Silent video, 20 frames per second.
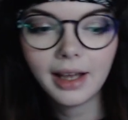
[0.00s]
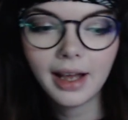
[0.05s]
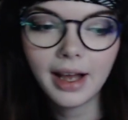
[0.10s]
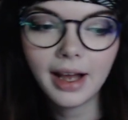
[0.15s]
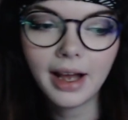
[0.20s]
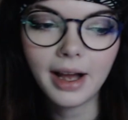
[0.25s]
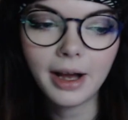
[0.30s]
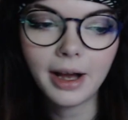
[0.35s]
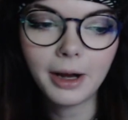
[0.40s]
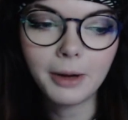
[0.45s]

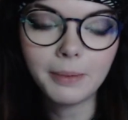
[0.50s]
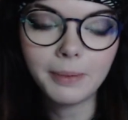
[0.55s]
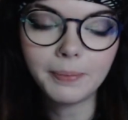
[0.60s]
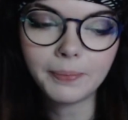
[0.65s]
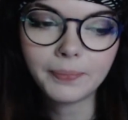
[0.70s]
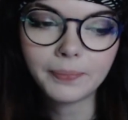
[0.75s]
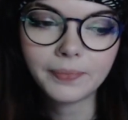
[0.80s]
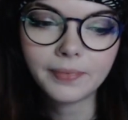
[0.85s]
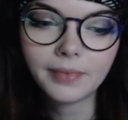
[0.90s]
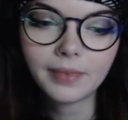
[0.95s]

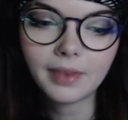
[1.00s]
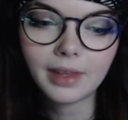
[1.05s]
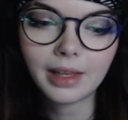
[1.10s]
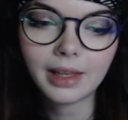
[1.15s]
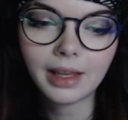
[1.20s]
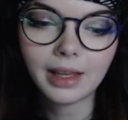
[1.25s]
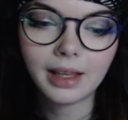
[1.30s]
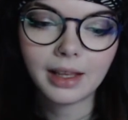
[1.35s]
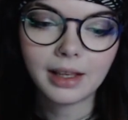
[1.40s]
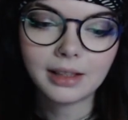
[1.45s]

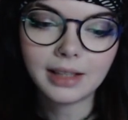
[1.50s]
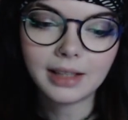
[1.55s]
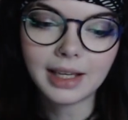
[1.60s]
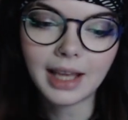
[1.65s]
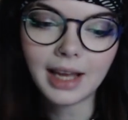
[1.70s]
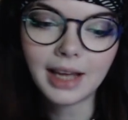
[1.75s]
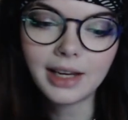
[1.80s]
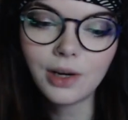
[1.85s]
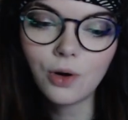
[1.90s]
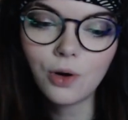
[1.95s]

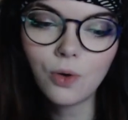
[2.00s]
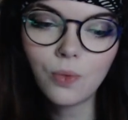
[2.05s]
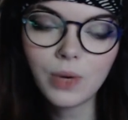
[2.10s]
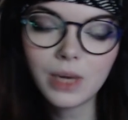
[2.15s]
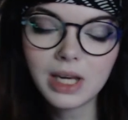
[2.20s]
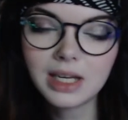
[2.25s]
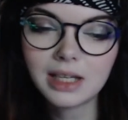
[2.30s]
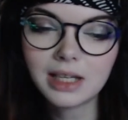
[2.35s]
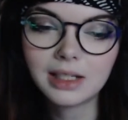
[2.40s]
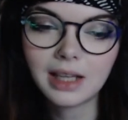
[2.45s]
Like I know
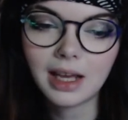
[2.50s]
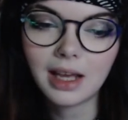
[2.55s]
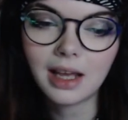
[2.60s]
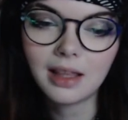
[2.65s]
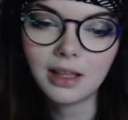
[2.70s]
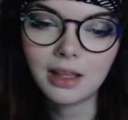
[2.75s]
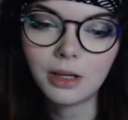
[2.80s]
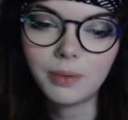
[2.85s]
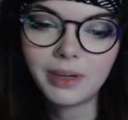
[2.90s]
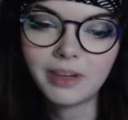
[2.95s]
we did get
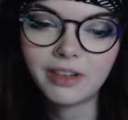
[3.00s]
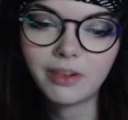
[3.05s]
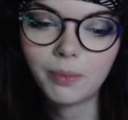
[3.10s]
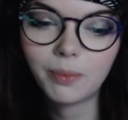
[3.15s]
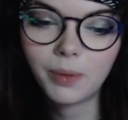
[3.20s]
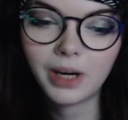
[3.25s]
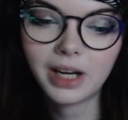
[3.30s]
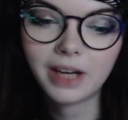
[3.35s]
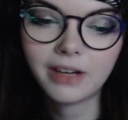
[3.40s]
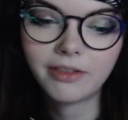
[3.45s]
a little bit of a
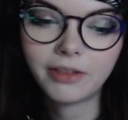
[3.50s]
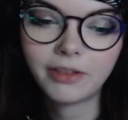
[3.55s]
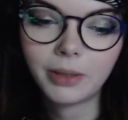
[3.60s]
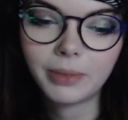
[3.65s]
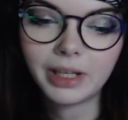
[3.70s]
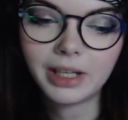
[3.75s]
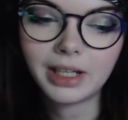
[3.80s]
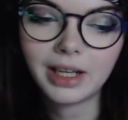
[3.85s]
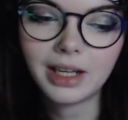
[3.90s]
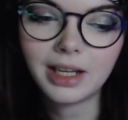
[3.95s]
break
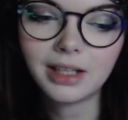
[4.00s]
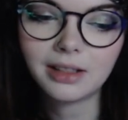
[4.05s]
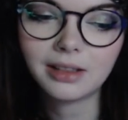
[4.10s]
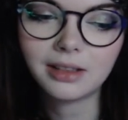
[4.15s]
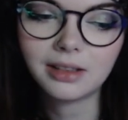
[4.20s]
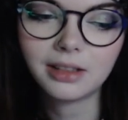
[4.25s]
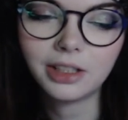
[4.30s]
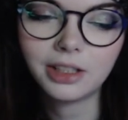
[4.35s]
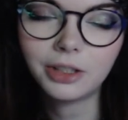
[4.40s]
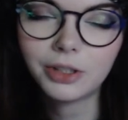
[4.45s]
from it
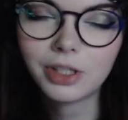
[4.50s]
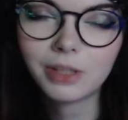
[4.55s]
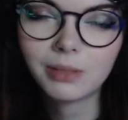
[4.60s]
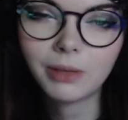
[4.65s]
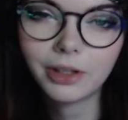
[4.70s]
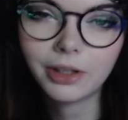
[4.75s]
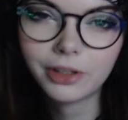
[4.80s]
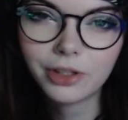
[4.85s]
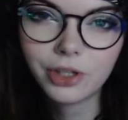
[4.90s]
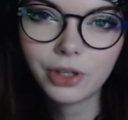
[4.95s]
in, you know,
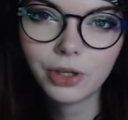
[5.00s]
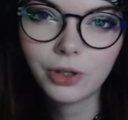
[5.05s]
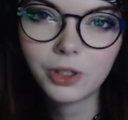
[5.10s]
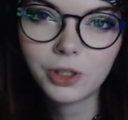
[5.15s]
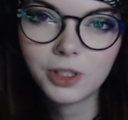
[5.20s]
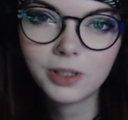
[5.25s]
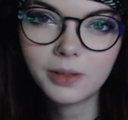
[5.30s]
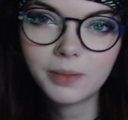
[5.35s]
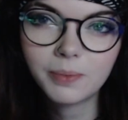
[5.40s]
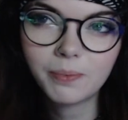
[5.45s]
some other
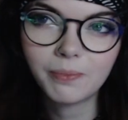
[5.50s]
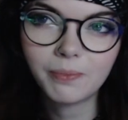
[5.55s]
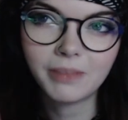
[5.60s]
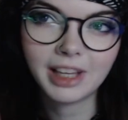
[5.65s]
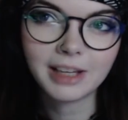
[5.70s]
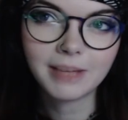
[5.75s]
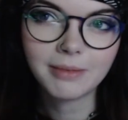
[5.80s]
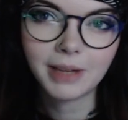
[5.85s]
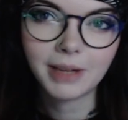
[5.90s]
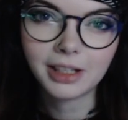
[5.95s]
shows
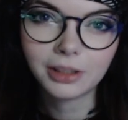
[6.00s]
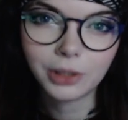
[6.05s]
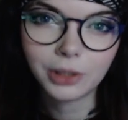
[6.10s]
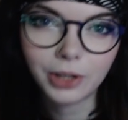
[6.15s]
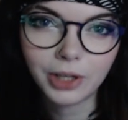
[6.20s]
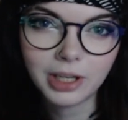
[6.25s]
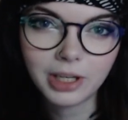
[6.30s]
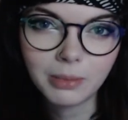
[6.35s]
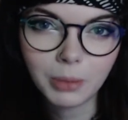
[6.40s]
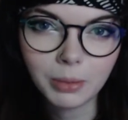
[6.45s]
like
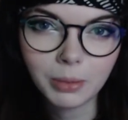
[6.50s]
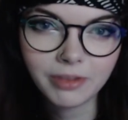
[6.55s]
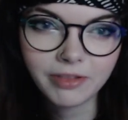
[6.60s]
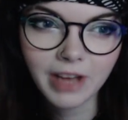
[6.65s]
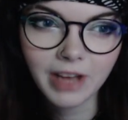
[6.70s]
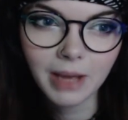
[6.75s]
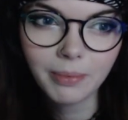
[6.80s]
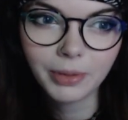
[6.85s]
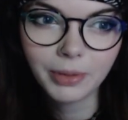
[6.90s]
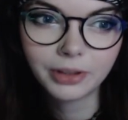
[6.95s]
Mandalorian and Boba
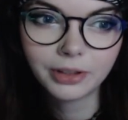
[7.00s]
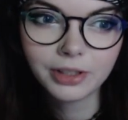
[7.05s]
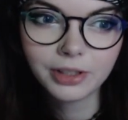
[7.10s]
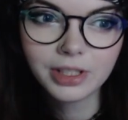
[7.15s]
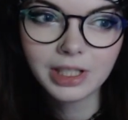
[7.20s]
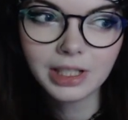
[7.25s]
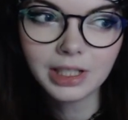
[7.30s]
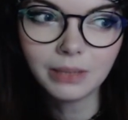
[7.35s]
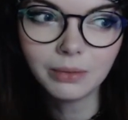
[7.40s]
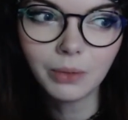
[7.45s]
Fett, but there
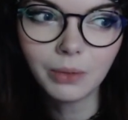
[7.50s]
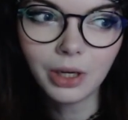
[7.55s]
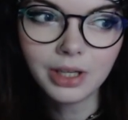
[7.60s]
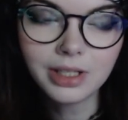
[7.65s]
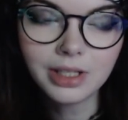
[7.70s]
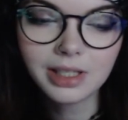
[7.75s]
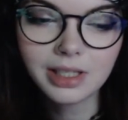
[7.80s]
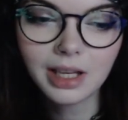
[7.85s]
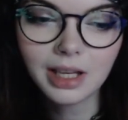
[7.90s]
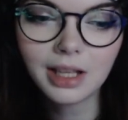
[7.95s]
still
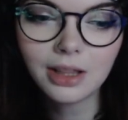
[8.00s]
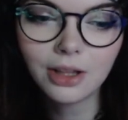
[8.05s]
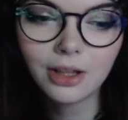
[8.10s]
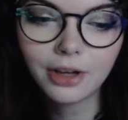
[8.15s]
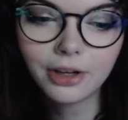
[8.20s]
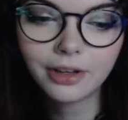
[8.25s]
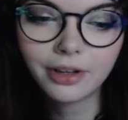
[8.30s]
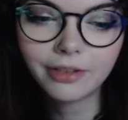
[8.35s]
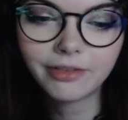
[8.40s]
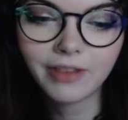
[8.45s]
was a
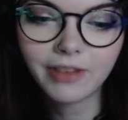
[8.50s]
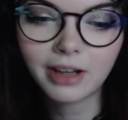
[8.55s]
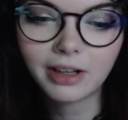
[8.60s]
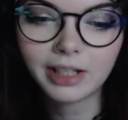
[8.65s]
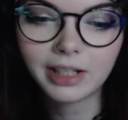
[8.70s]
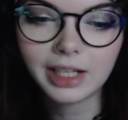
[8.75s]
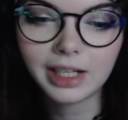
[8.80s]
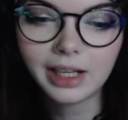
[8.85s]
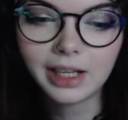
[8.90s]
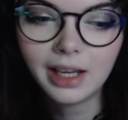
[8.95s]
lot of
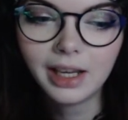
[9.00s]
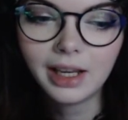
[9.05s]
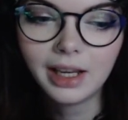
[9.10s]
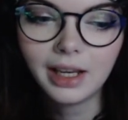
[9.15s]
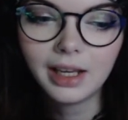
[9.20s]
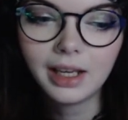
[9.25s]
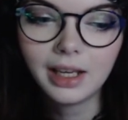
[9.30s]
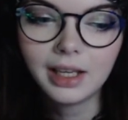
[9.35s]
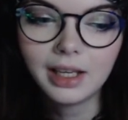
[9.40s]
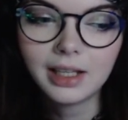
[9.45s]
very
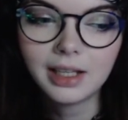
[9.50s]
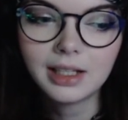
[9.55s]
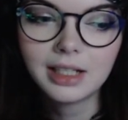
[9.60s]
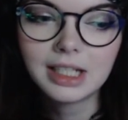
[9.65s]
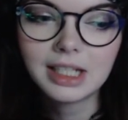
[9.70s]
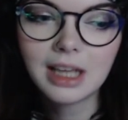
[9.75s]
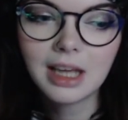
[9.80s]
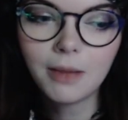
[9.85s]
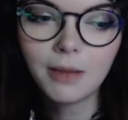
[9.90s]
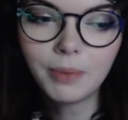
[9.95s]

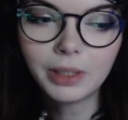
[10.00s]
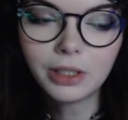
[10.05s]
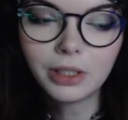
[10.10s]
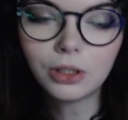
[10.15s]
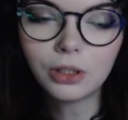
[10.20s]
typical